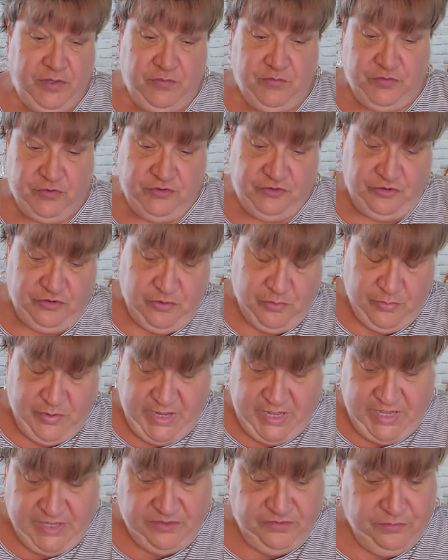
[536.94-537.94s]
for
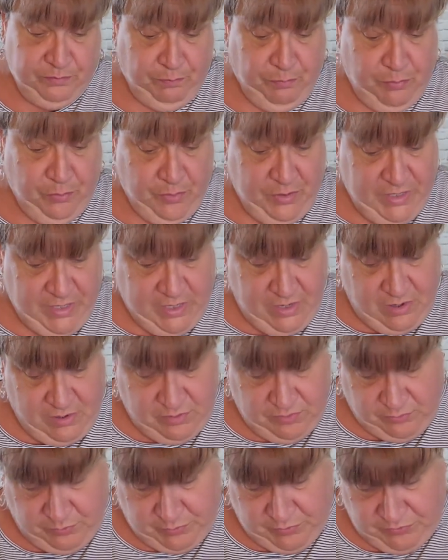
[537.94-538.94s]
Joann's. Boy, they
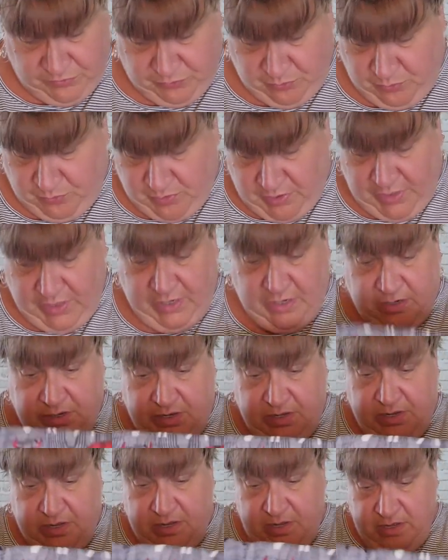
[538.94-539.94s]
aren't doing so great.
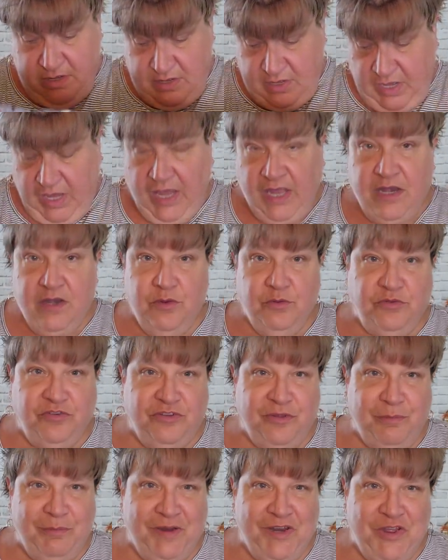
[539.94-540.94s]
I knew
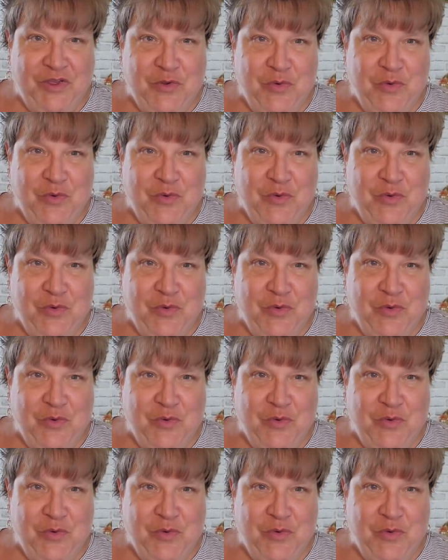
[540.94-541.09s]
somebody who